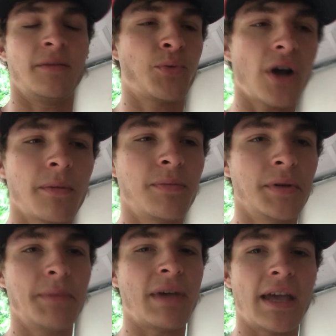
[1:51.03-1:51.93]
It
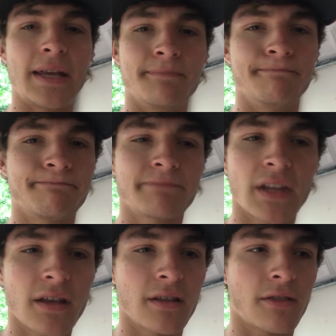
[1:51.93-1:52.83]
probably made
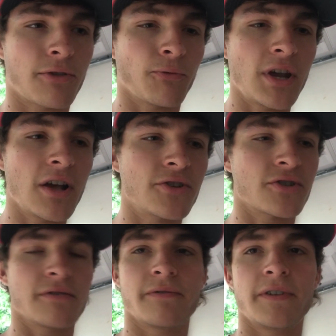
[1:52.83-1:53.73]

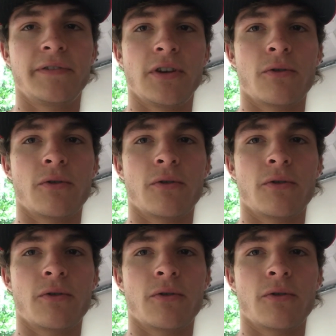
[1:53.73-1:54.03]
350